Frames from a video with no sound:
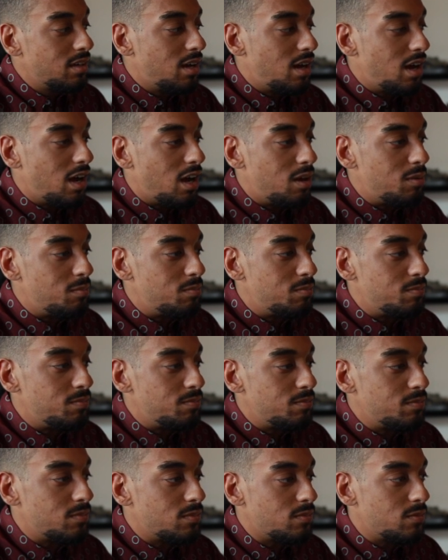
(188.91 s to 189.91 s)

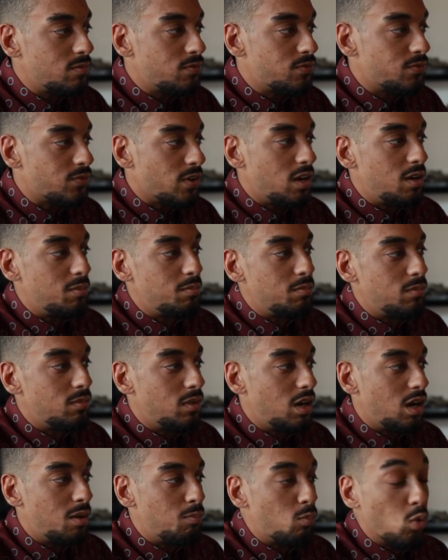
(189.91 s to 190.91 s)
from
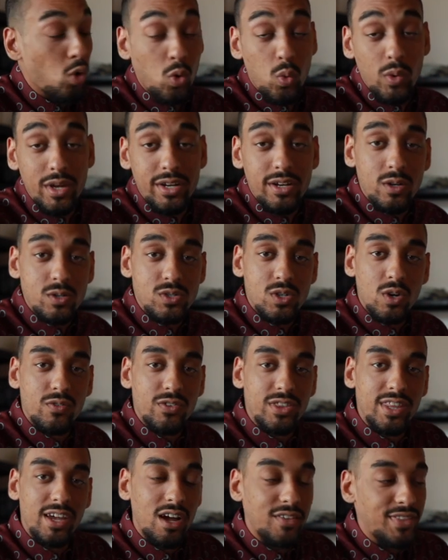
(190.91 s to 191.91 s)
more windows
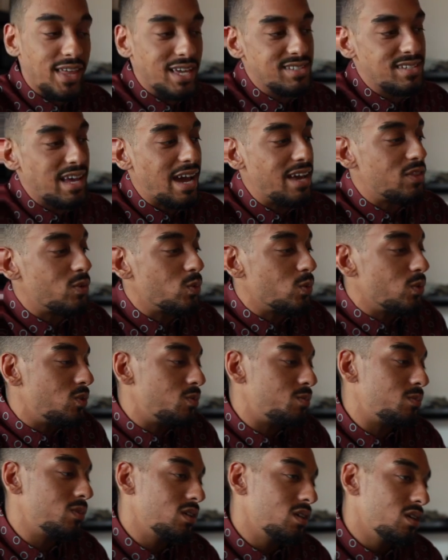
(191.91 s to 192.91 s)
over there on that side of the
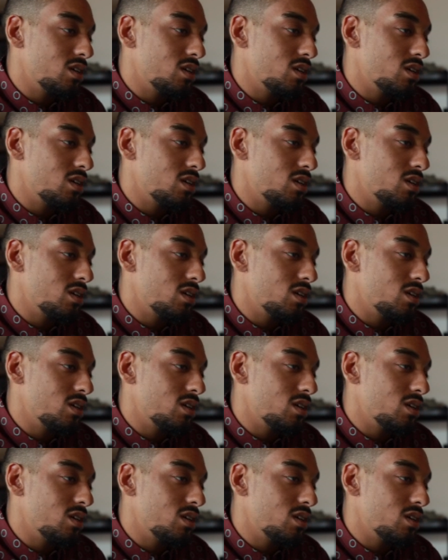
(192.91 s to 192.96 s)
room.